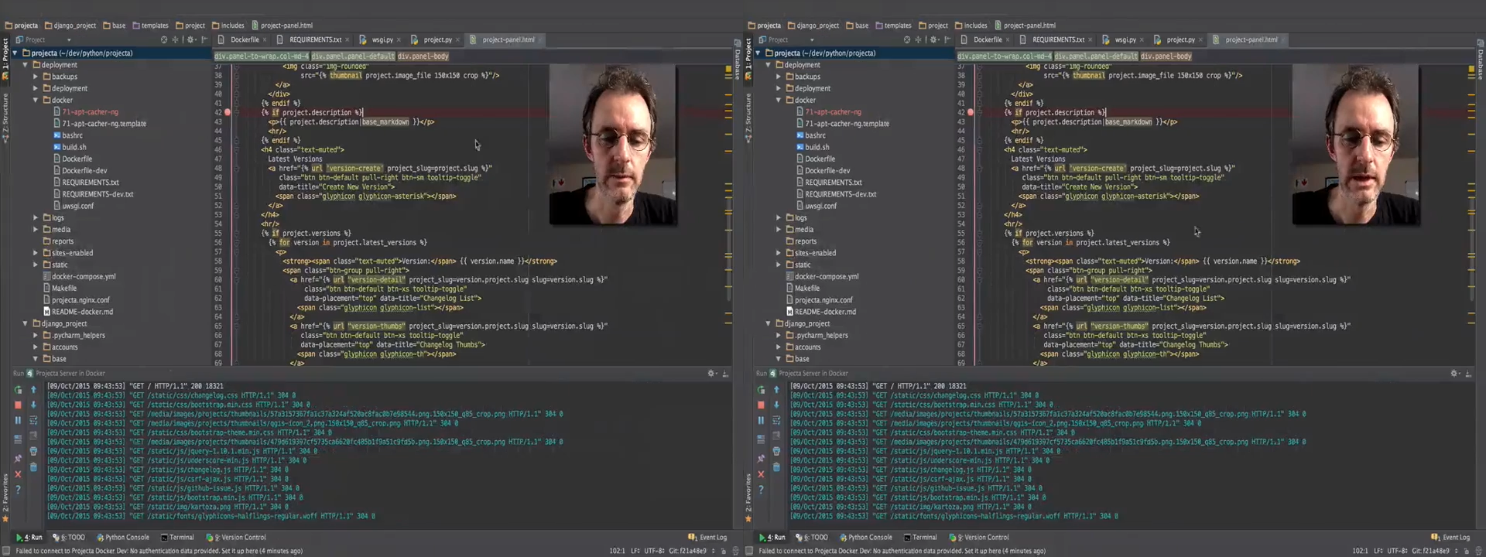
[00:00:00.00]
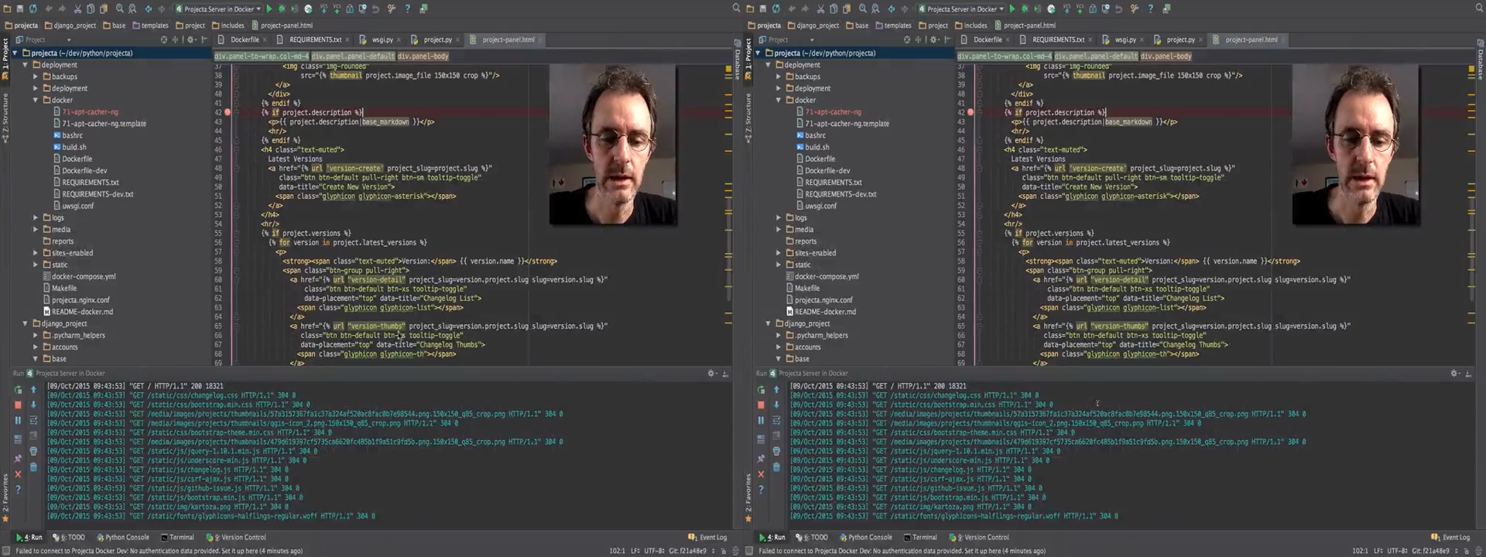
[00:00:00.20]

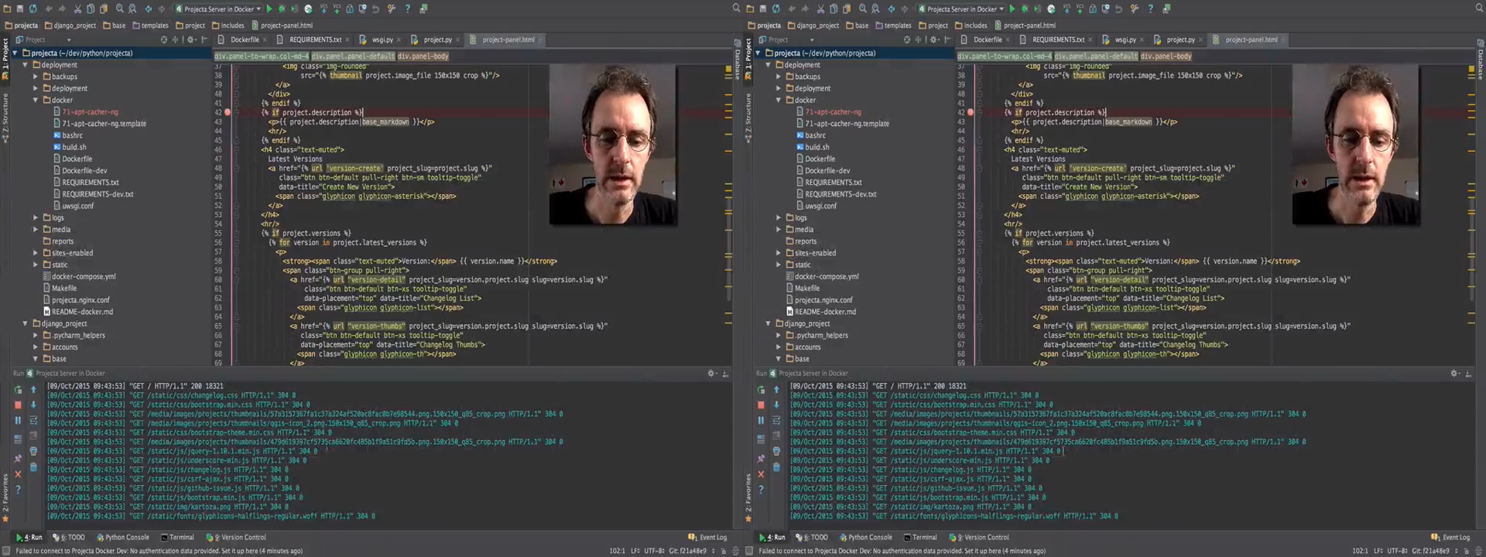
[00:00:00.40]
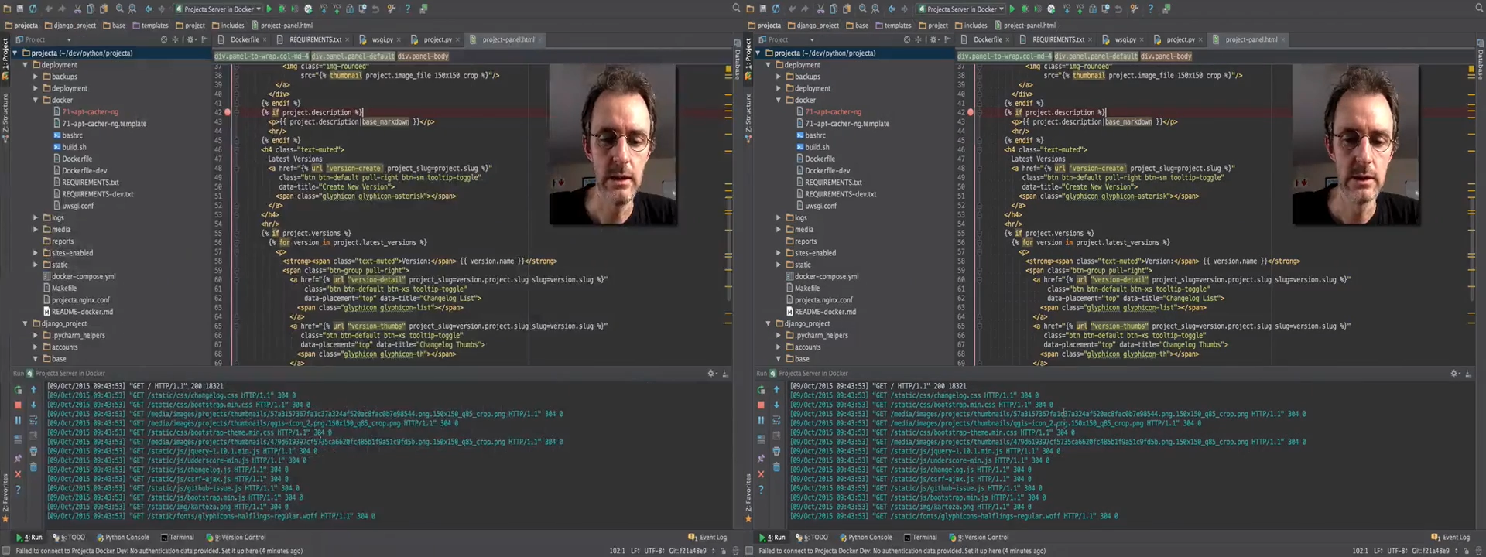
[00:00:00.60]
back in
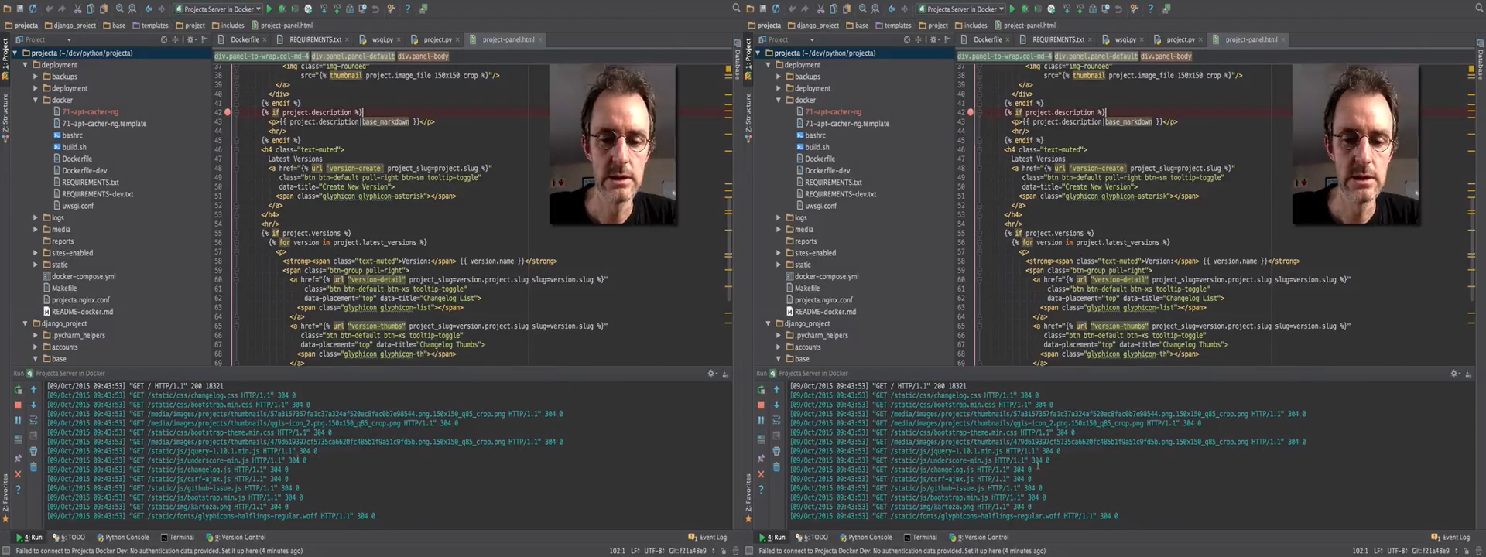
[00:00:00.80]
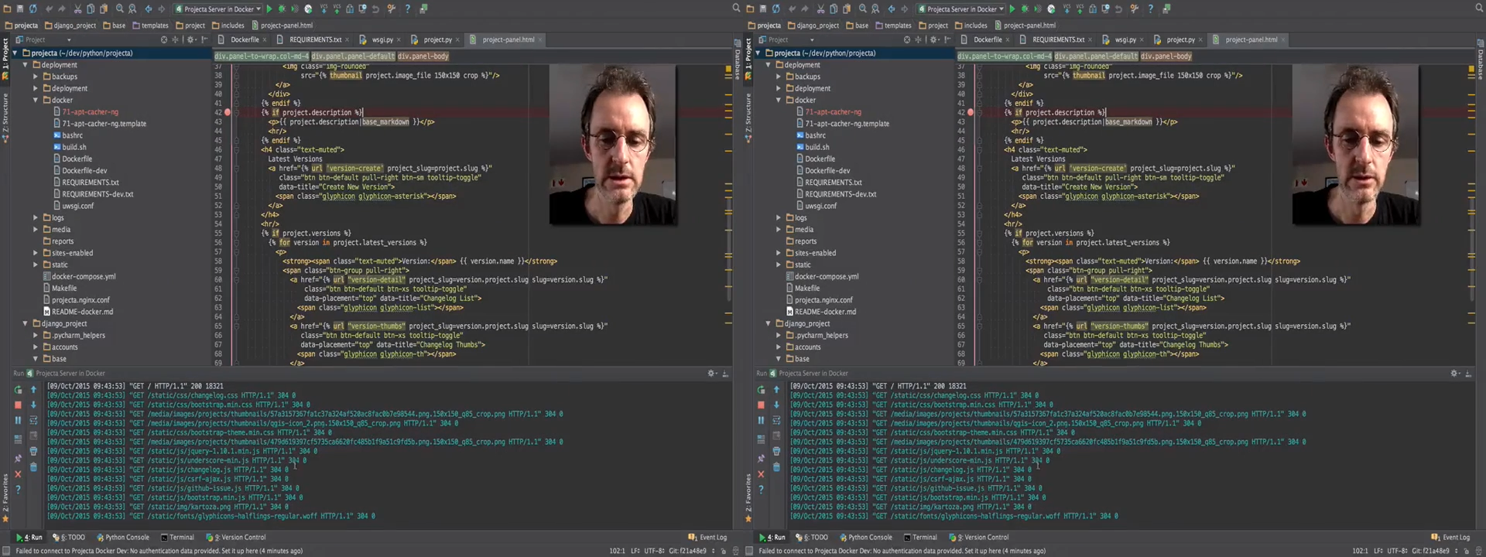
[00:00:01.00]
here, you can
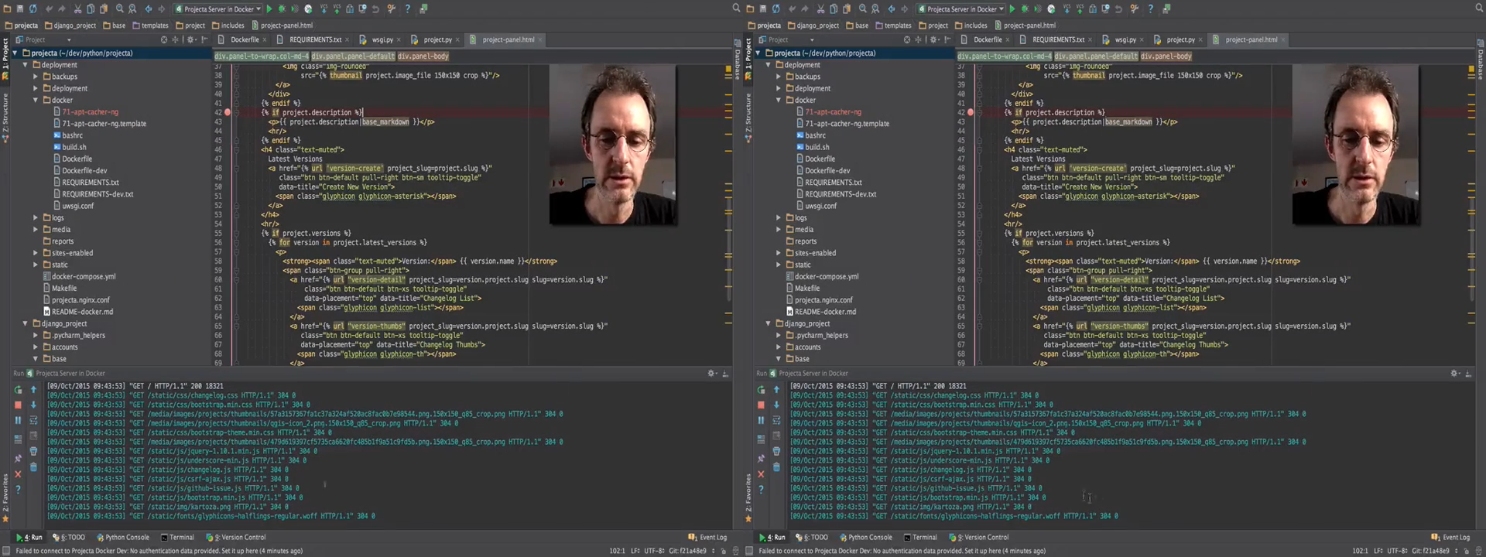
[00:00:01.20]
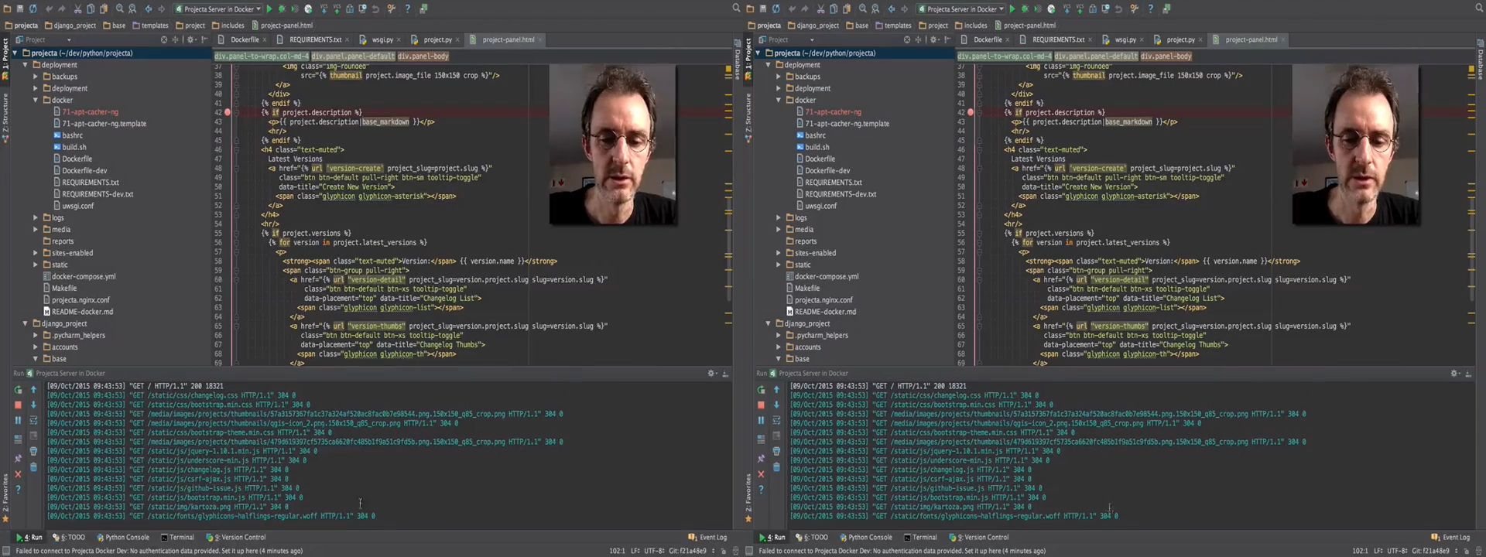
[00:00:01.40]
see all the
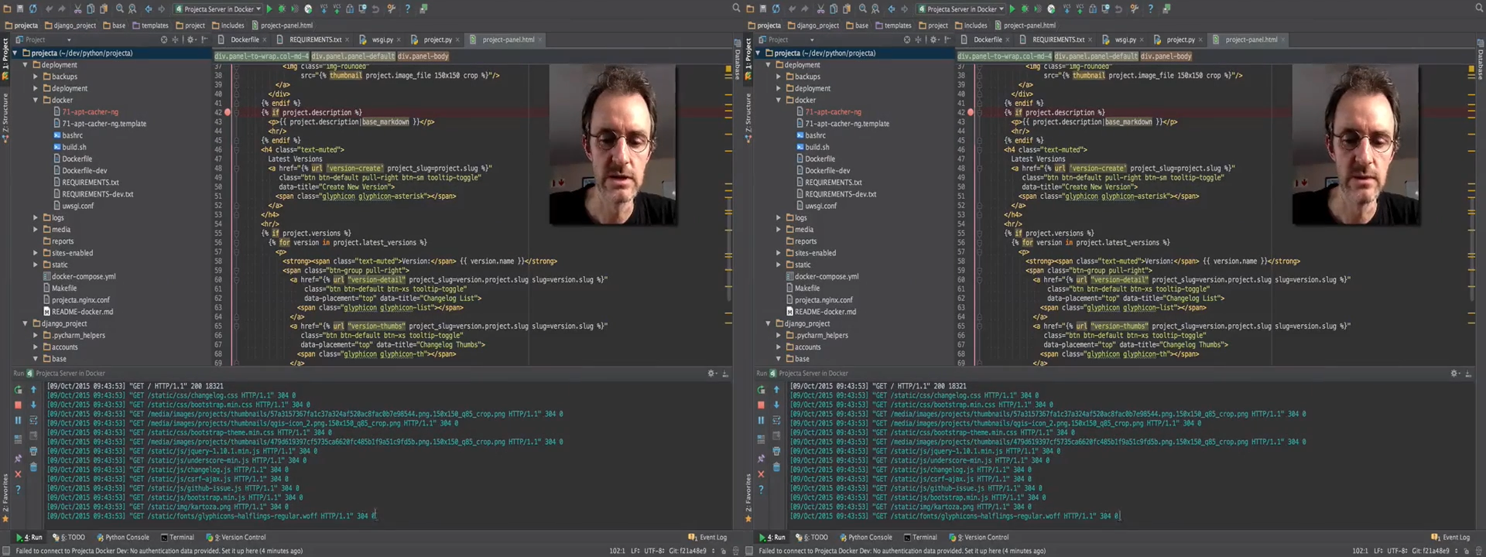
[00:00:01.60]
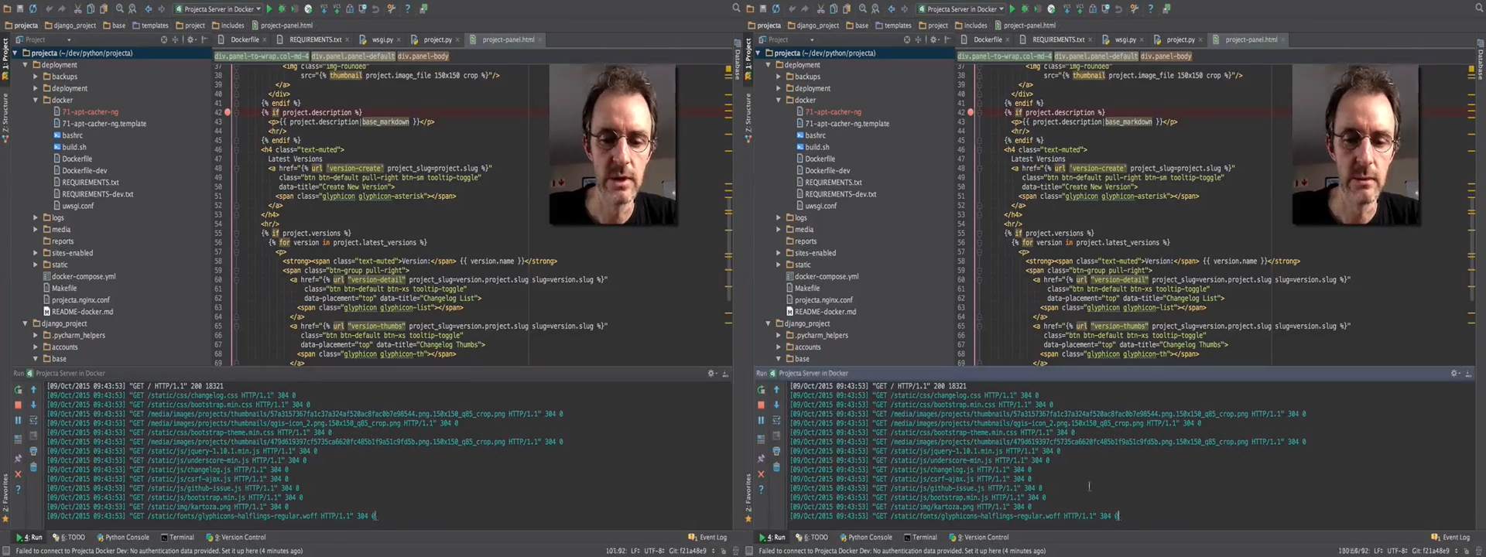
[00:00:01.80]
requests
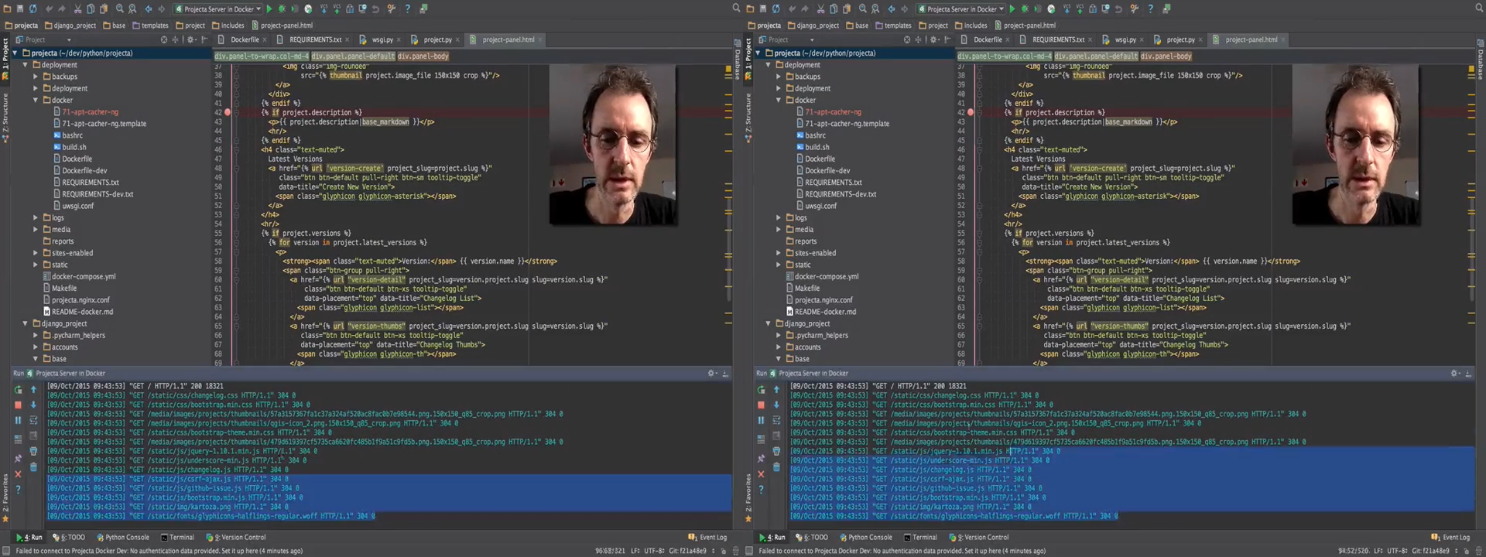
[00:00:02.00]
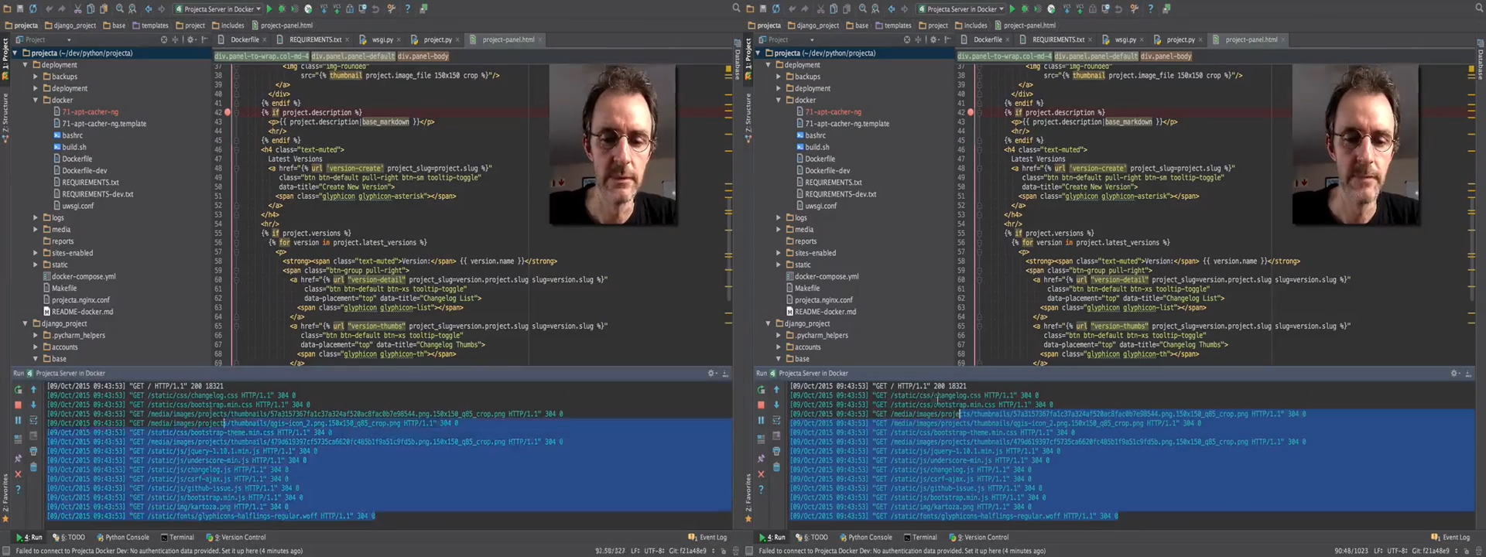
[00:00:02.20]
have been made.